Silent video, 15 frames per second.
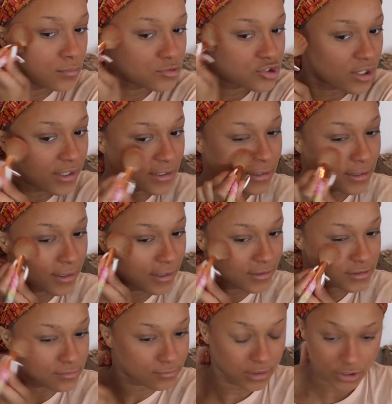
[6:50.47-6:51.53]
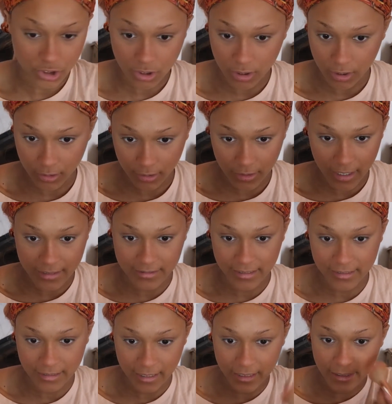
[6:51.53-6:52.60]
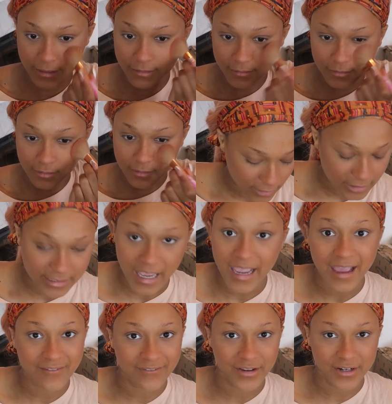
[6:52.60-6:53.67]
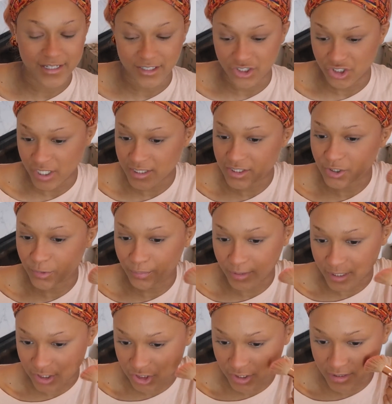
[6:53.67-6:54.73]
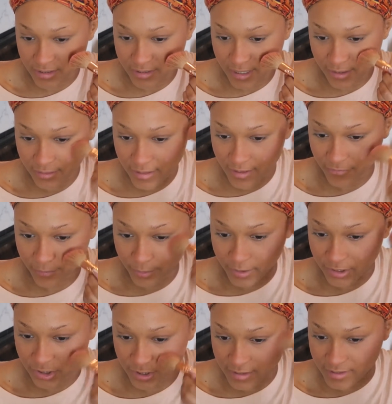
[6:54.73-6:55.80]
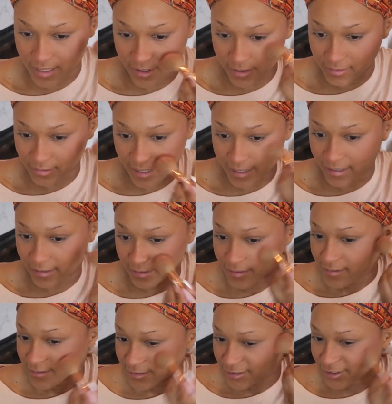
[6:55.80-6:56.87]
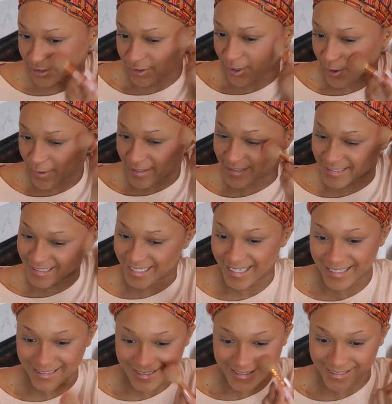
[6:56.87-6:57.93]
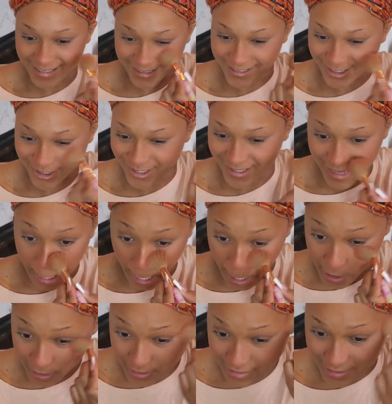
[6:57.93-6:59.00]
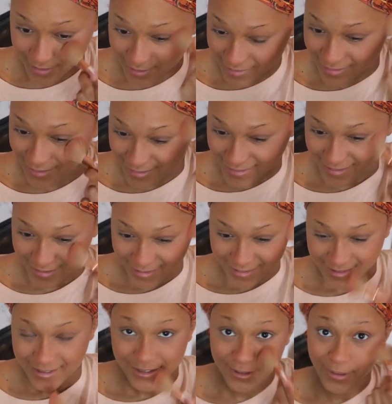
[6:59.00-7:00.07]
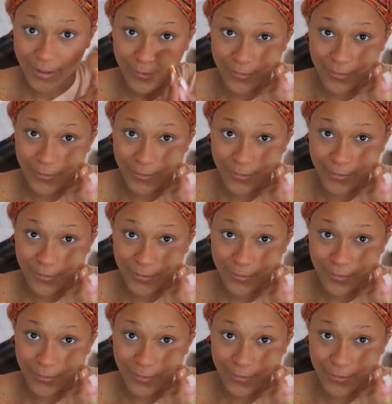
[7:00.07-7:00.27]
I'm trying to get as much color as I can because I have very gentle blushes. I don't have blushes that are like so intense like she has, so I